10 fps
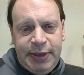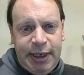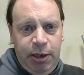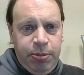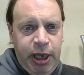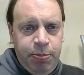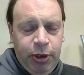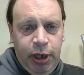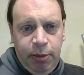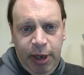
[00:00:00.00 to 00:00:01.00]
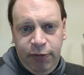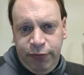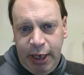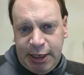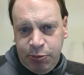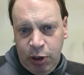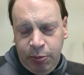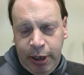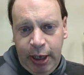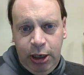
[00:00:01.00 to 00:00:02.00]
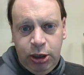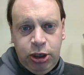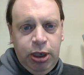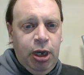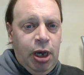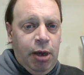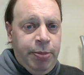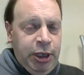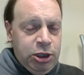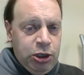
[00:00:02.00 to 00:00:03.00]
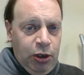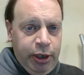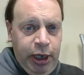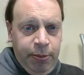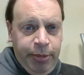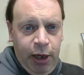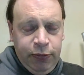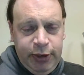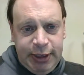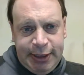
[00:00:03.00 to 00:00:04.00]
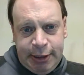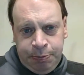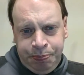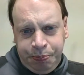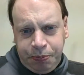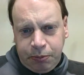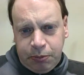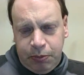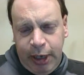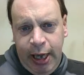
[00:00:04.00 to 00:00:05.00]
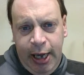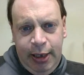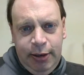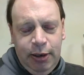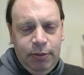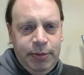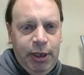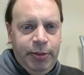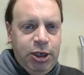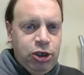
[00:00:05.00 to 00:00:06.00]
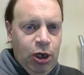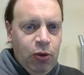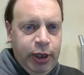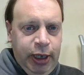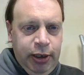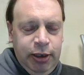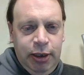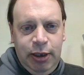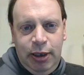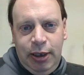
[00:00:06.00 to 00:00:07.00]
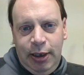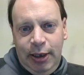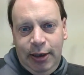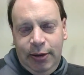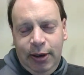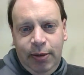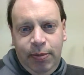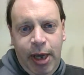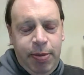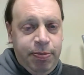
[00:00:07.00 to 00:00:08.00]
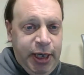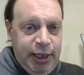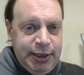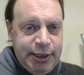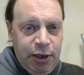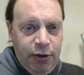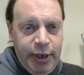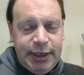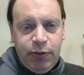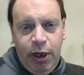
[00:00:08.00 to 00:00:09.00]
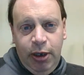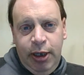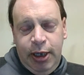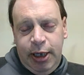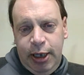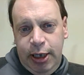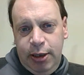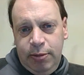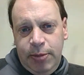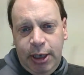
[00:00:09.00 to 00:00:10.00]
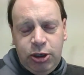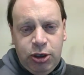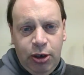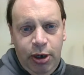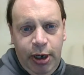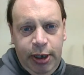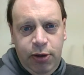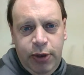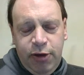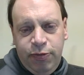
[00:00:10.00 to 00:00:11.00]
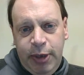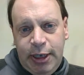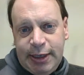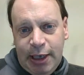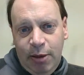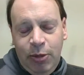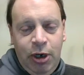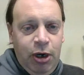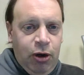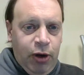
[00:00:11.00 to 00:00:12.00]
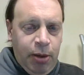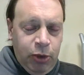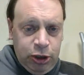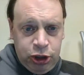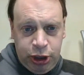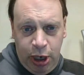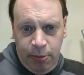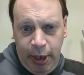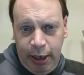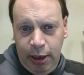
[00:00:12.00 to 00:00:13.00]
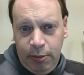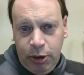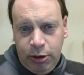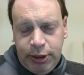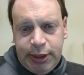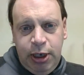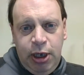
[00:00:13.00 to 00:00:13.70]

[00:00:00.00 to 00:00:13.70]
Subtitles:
seen people on my Facebook page be talking about this, and they'll be joking and maybe being serious. Well, hey, make sure you give me some, or I'm going to share my numbers